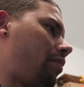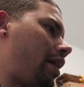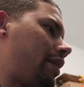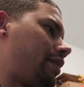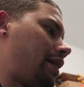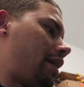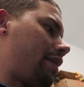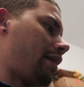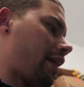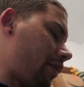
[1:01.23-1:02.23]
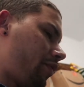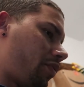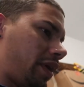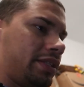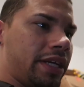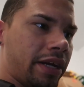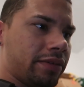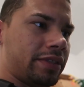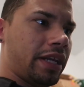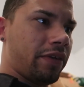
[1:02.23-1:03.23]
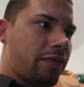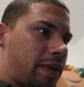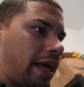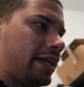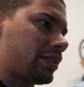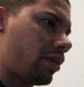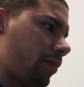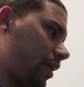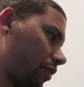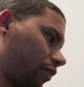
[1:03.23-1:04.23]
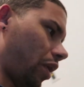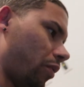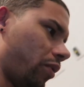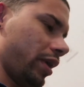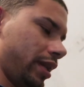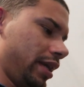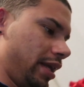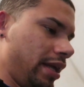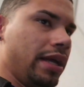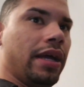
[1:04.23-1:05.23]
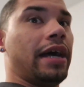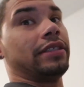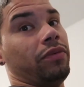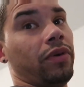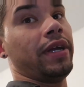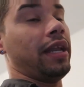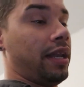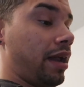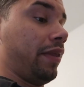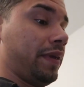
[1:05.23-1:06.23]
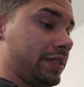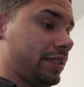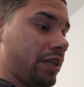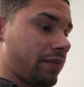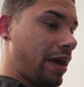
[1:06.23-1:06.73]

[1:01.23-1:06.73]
But I got a few things here sitting from the last car we can throw on. Actually, well, I got a lot of things sitting